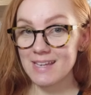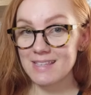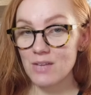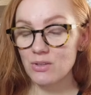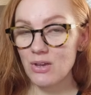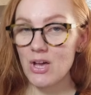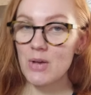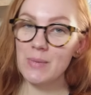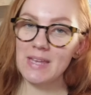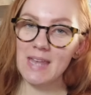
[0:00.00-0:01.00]
like the
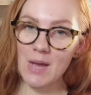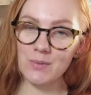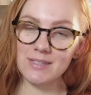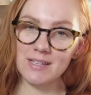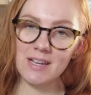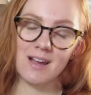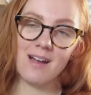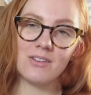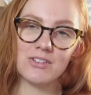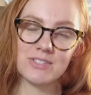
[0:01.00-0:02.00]
outcome and how the
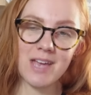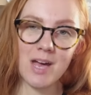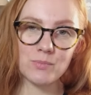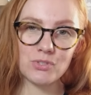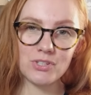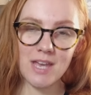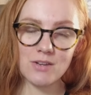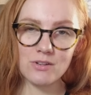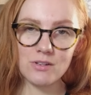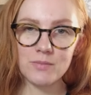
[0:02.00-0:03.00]
colors come
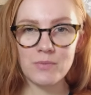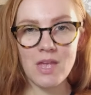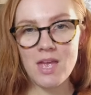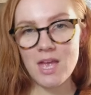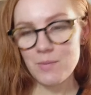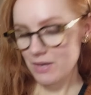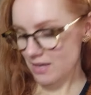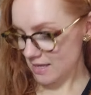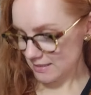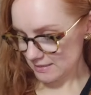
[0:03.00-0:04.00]
together,
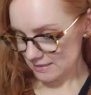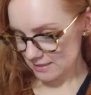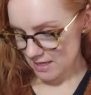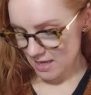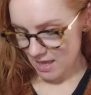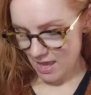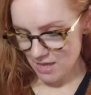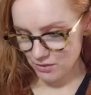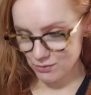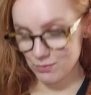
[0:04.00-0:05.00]
because
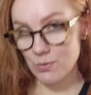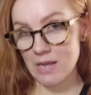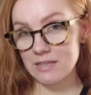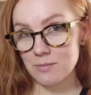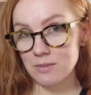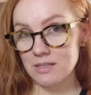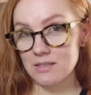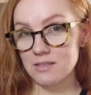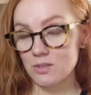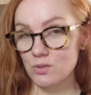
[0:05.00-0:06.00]
I just
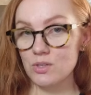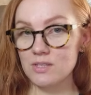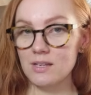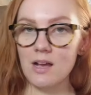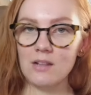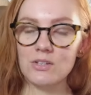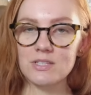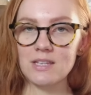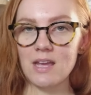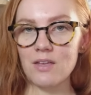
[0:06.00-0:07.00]
randomly took the
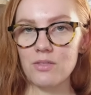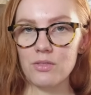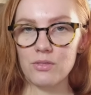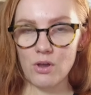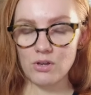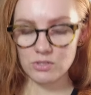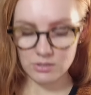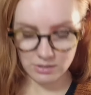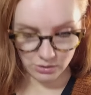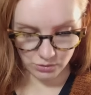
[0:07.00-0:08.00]
colors that I thought
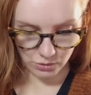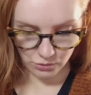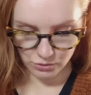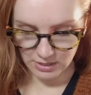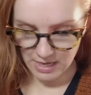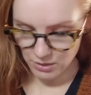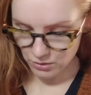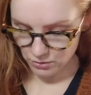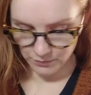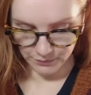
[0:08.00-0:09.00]
looked good
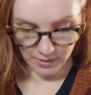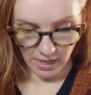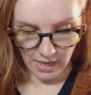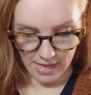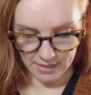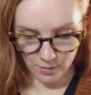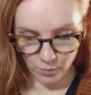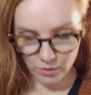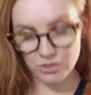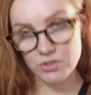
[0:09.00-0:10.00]
together, and
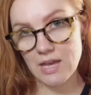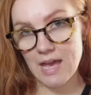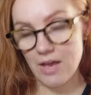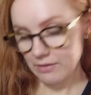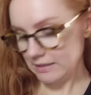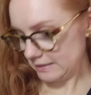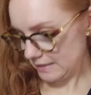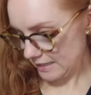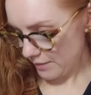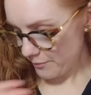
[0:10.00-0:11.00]
I wanted to have a
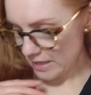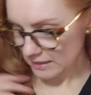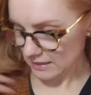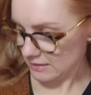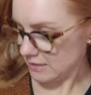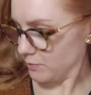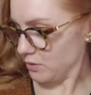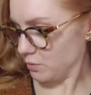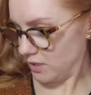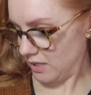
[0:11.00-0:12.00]
little like a balance
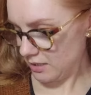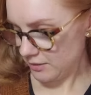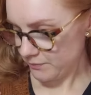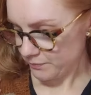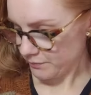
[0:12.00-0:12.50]
between